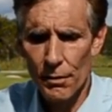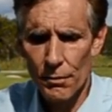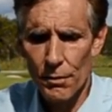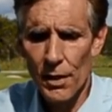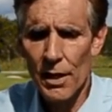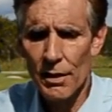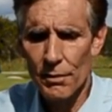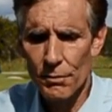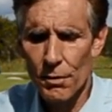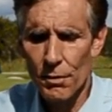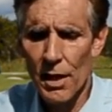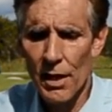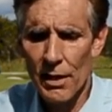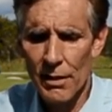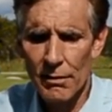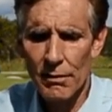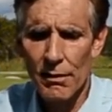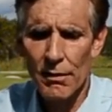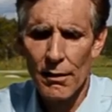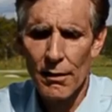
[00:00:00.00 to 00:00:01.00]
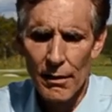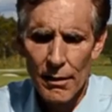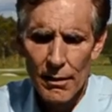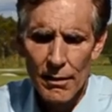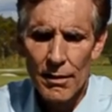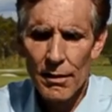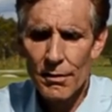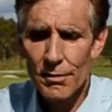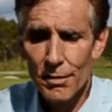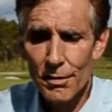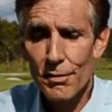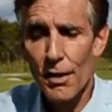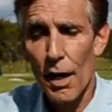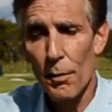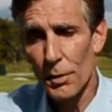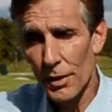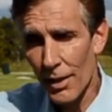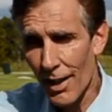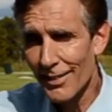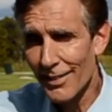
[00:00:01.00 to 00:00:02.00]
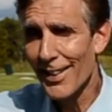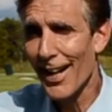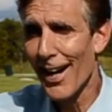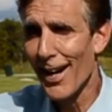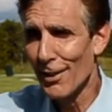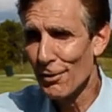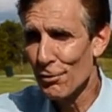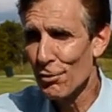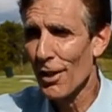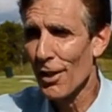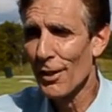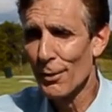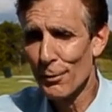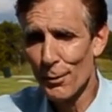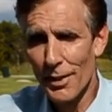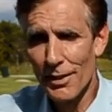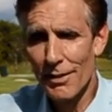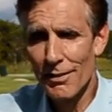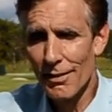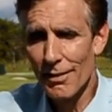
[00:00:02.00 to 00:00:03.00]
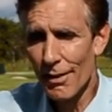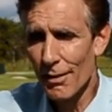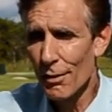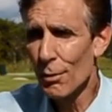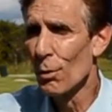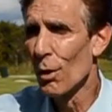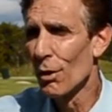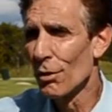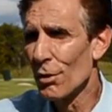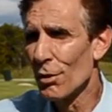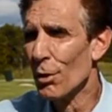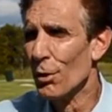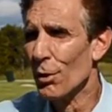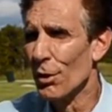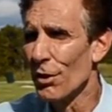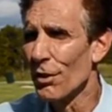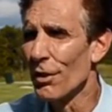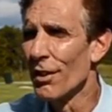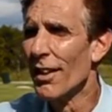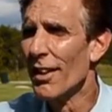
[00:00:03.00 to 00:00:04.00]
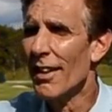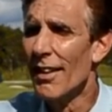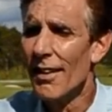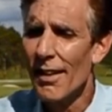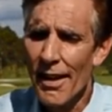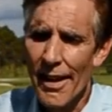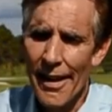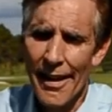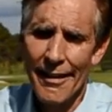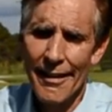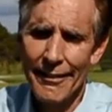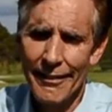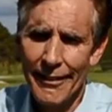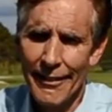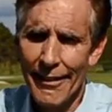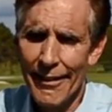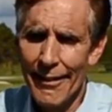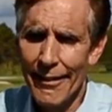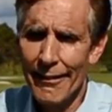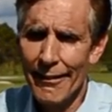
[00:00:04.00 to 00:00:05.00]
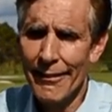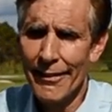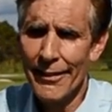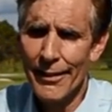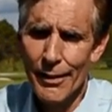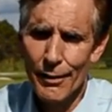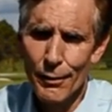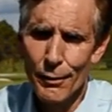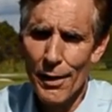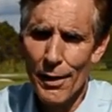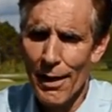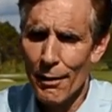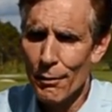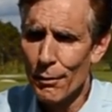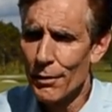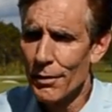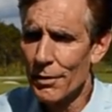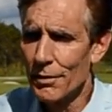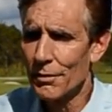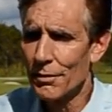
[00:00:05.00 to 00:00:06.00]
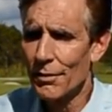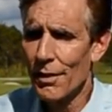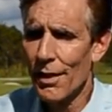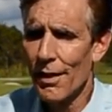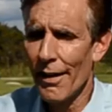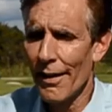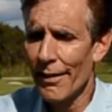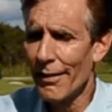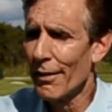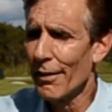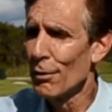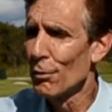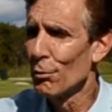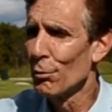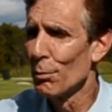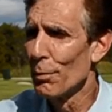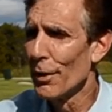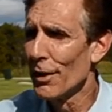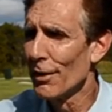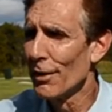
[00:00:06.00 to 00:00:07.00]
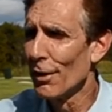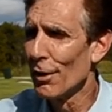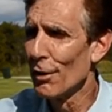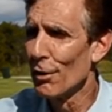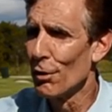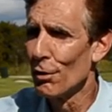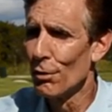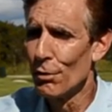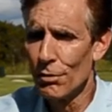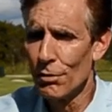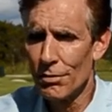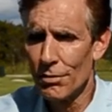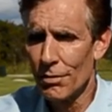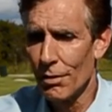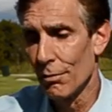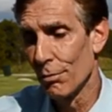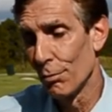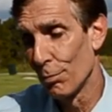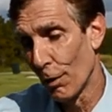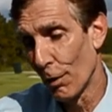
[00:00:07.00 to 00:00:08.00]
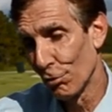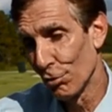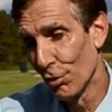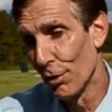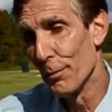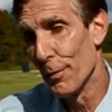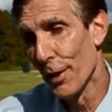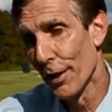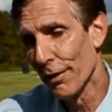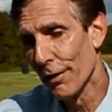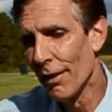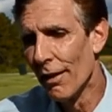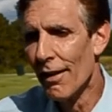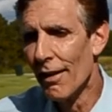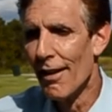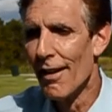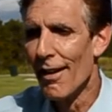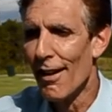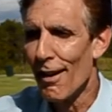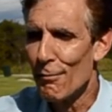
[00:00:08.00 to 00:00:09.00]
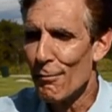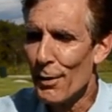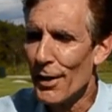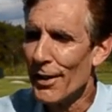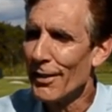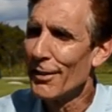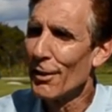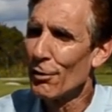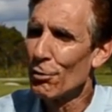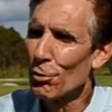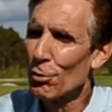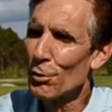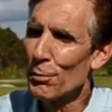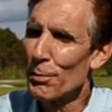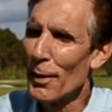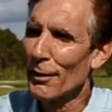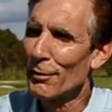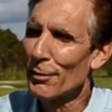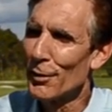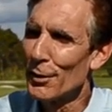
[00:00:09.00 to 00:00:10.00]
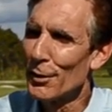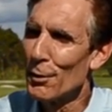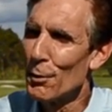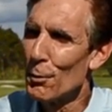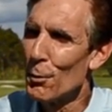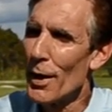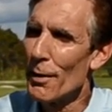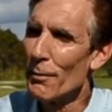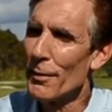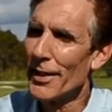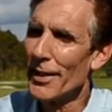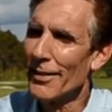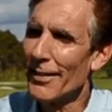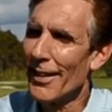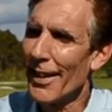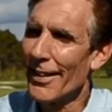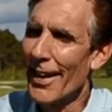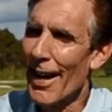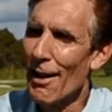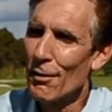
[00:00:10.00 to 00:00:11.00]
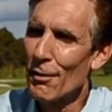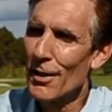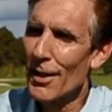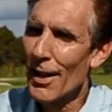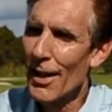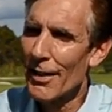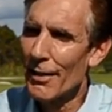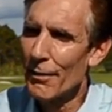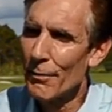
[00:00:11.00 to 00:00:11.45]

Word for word: right? Even right. before the first. There's a double entendre started, with right, uh, the right. word cooter. And, uh, you know, I was, uh, and others were being accused, of, especially me, of being disrespectful to women. Like, how could I